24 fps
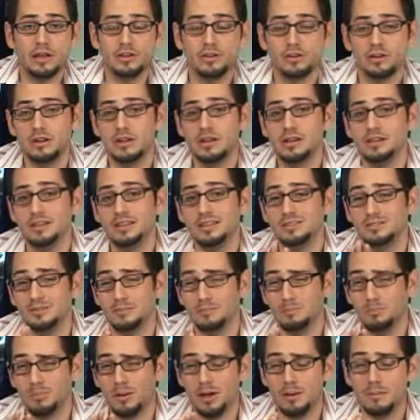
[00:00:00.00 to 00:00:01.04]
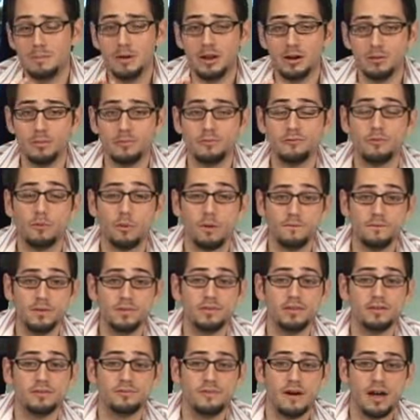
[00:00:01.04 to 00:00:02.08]
You're going to need at least probably minimum
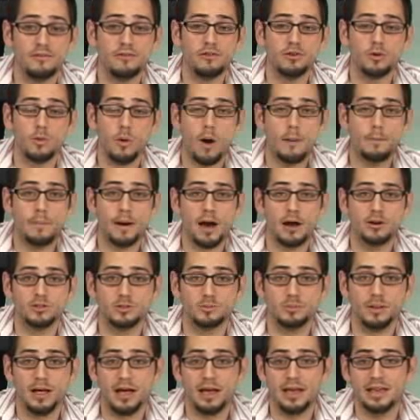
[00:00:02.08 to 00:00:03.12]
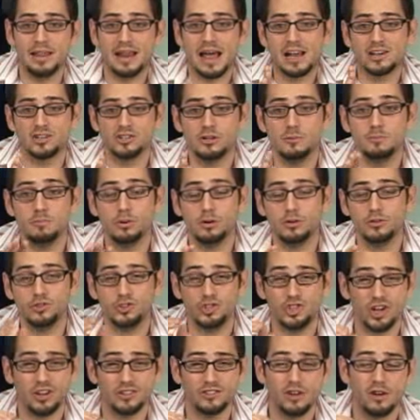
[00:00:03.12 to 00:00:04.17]
450 to 500 watt power supply. It actually pulled
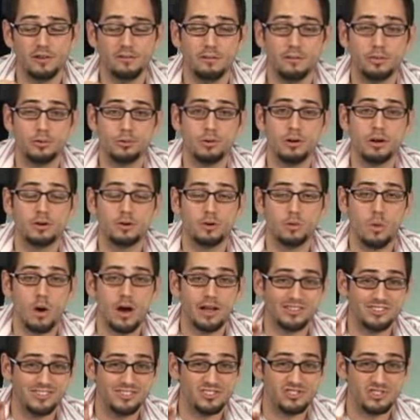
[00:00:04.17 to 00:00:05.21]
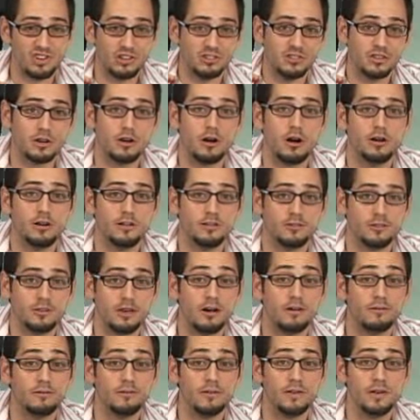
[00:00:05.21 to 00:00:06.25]
just under 300 watts, just the card
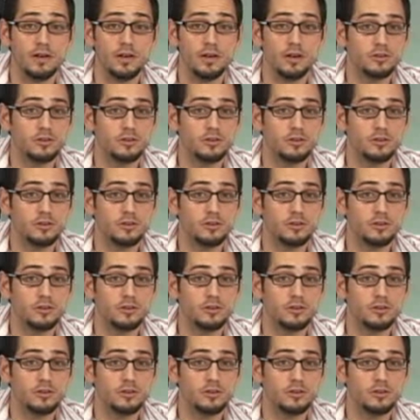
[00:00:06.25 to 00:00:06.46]
itself.